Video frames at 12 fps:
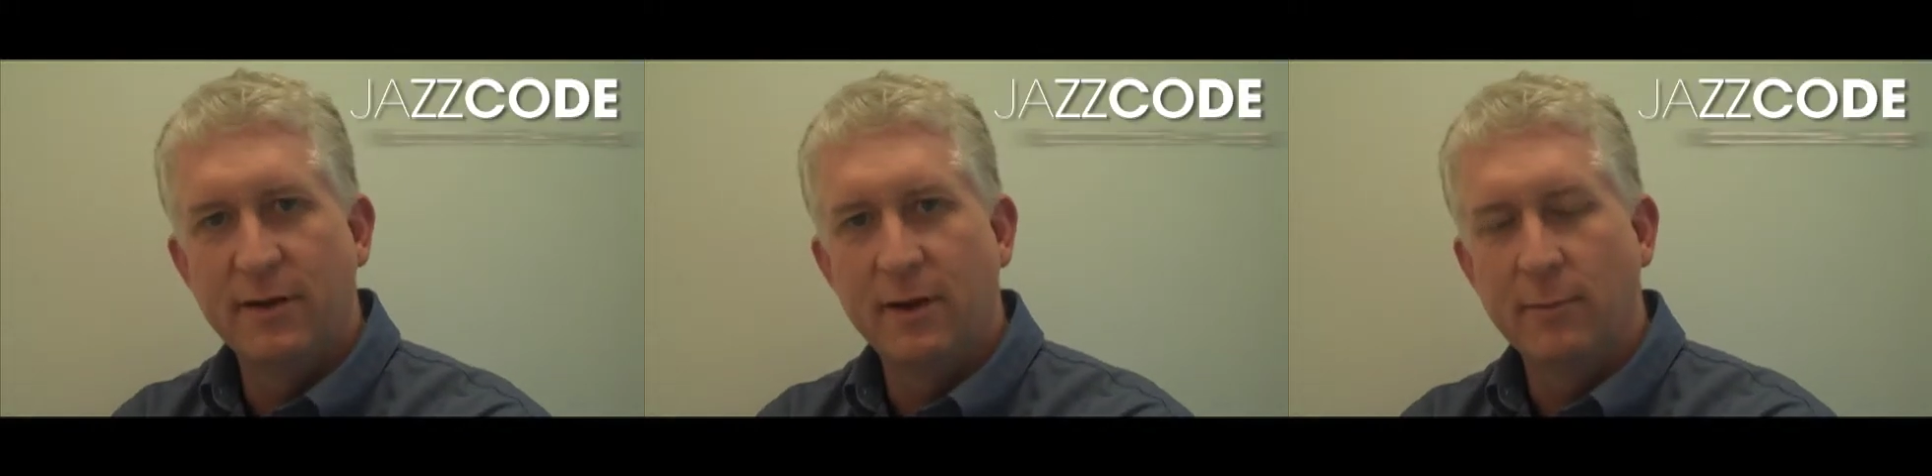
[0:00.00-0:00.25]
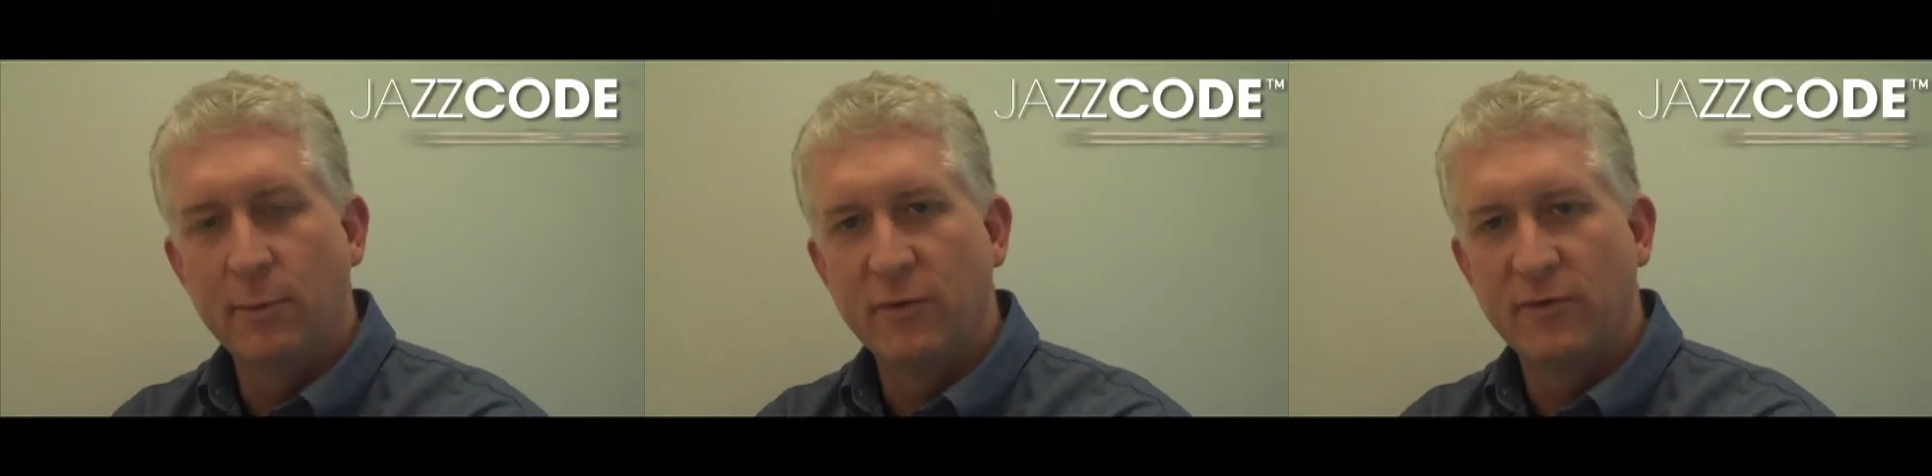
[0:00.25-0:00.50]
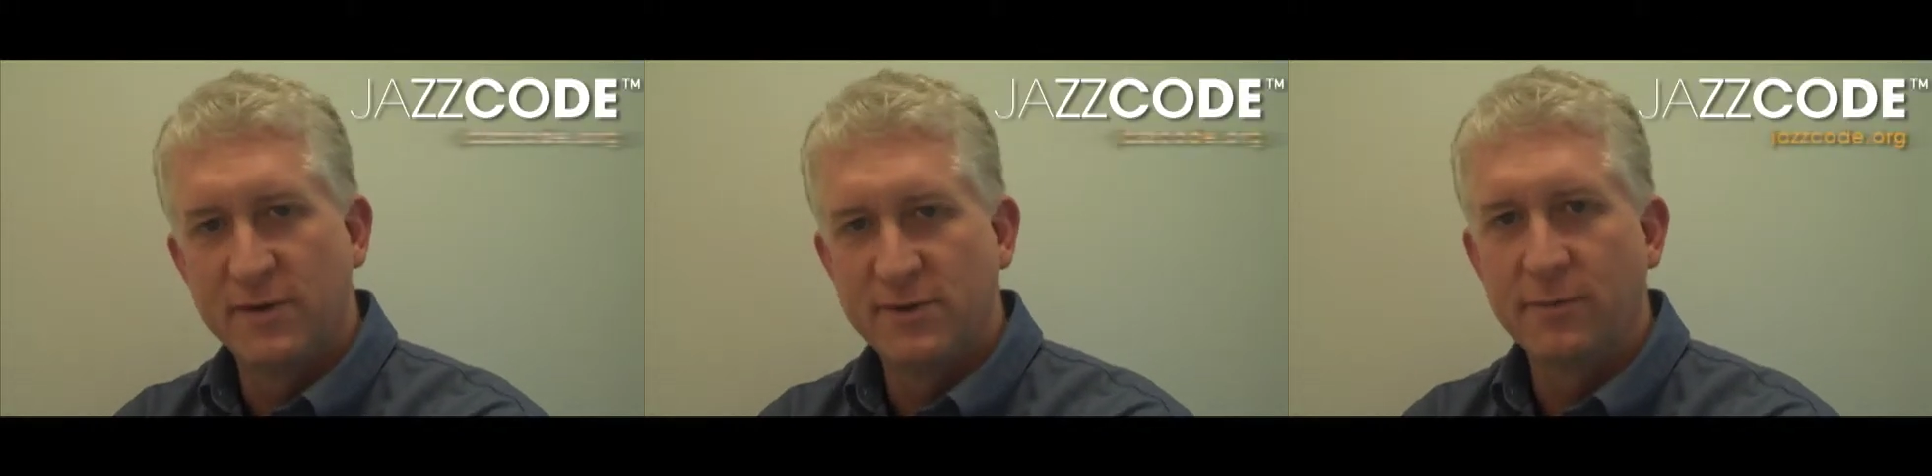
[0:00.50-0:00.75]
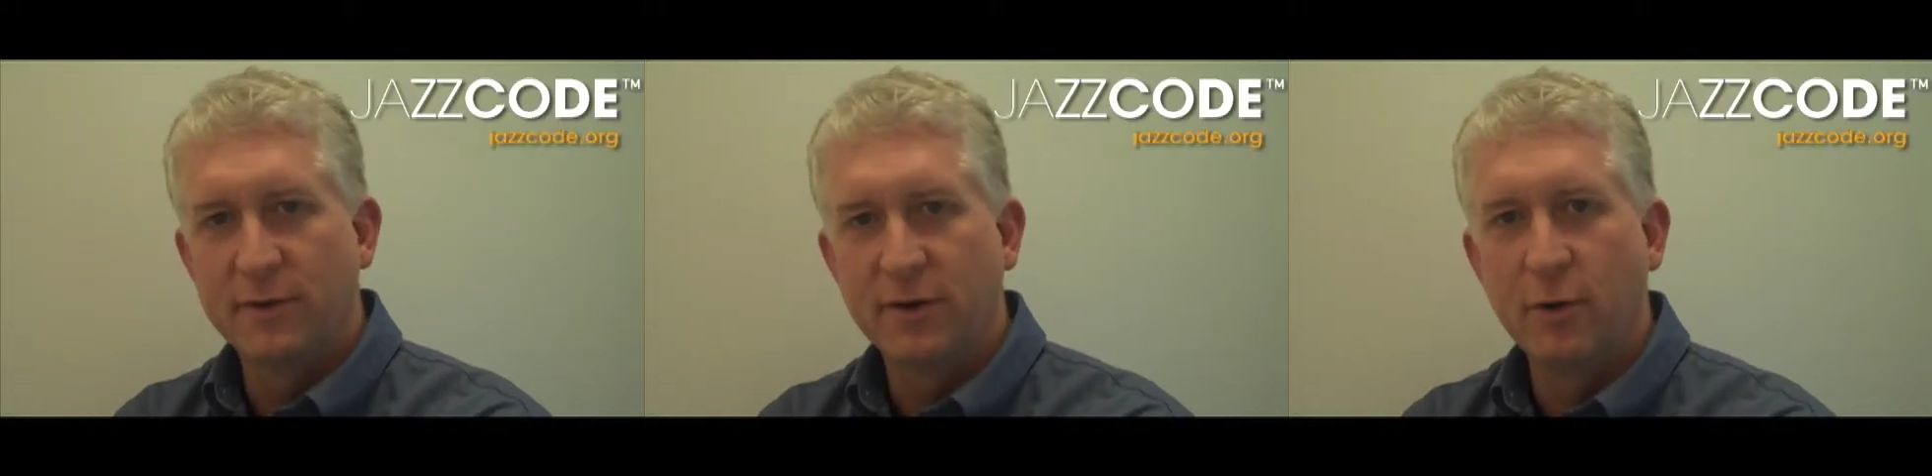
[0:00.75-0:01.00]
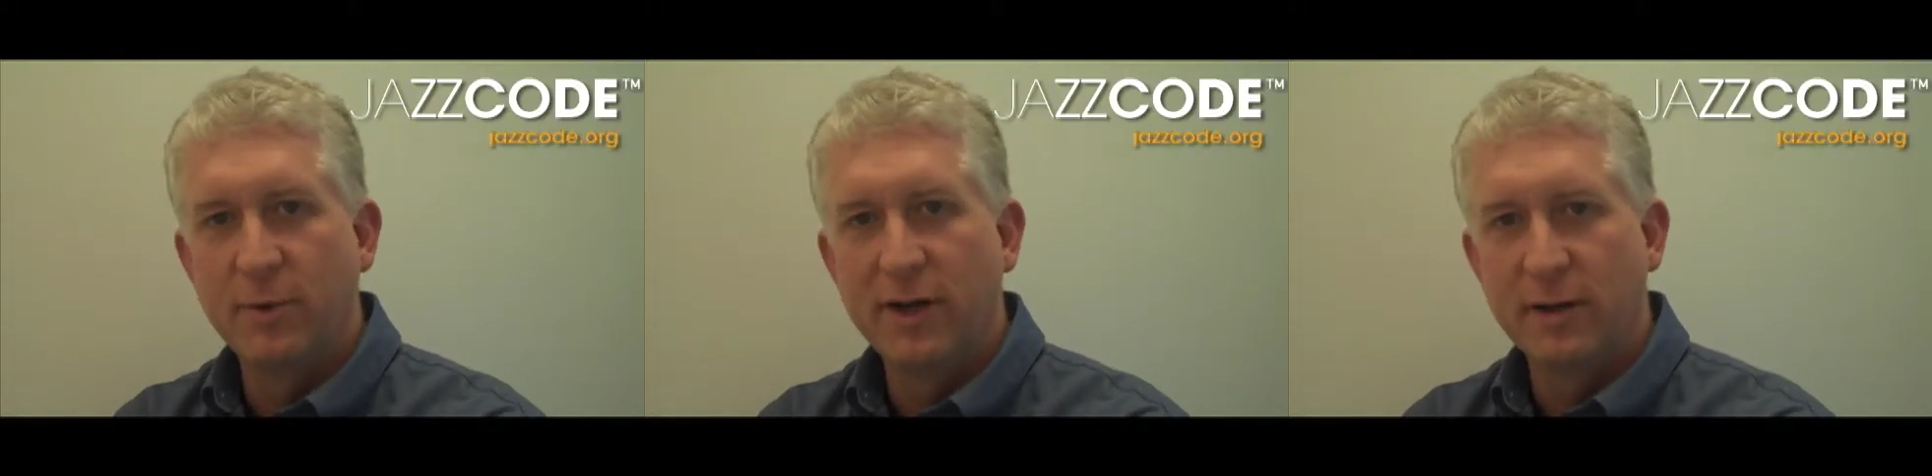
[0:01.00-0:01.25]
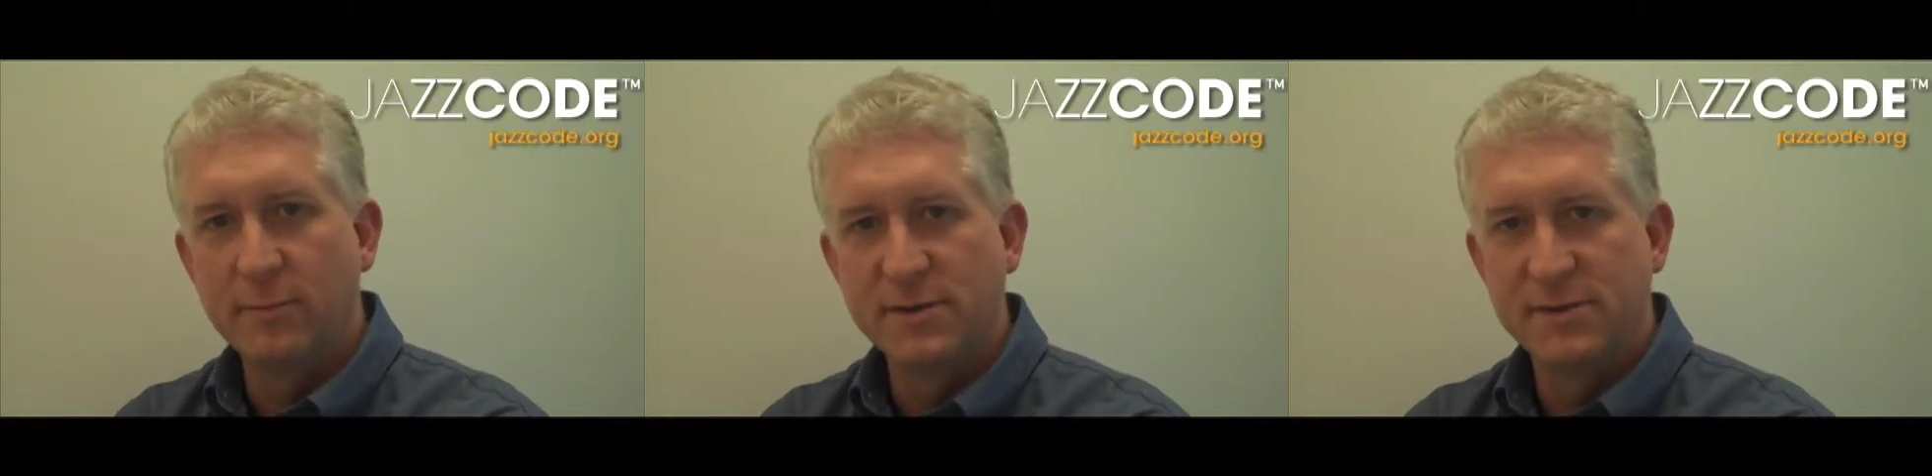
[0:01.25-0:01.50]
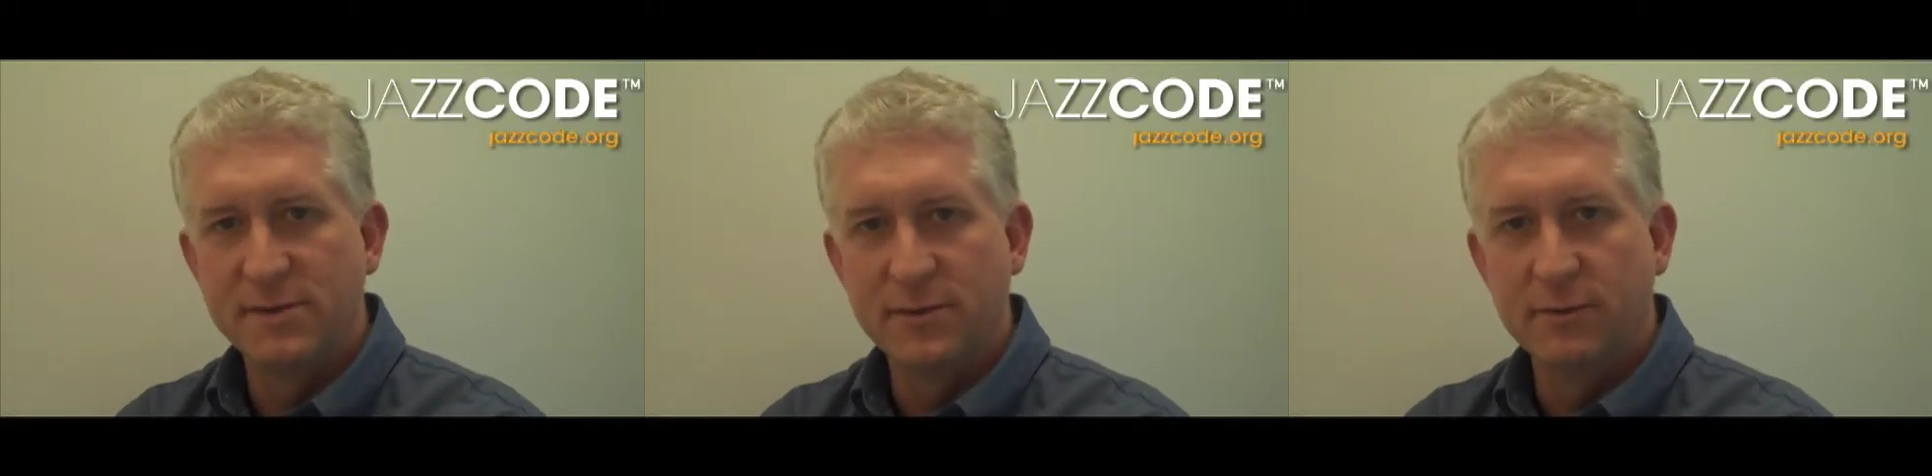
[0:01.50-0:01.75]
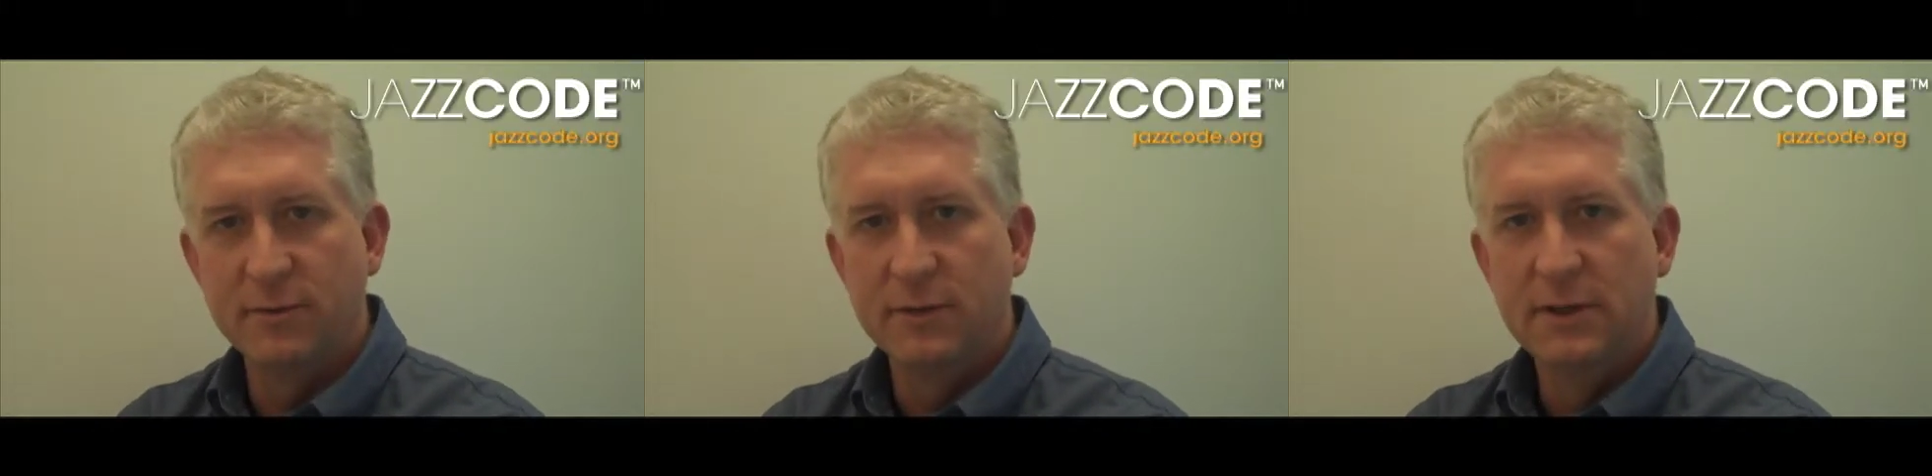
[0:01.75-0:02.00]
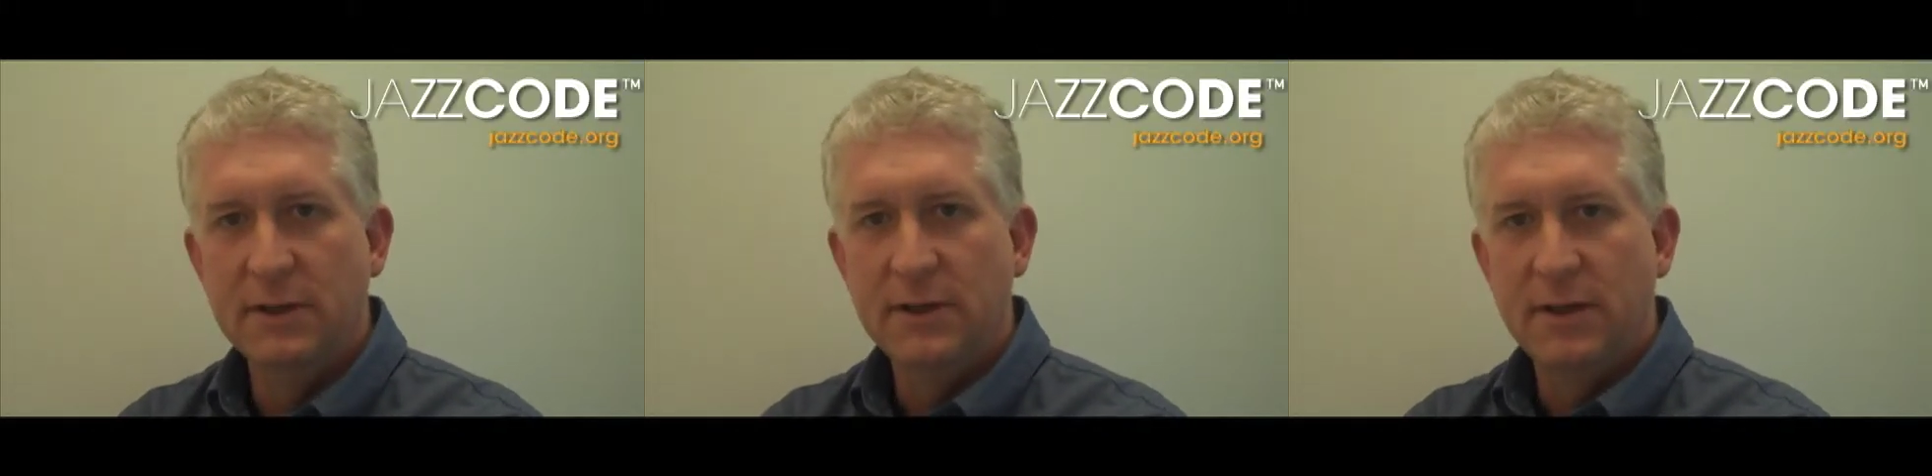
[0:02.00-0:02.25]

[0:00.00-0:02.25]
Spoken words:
I'm a professor at the Copenhagen Business School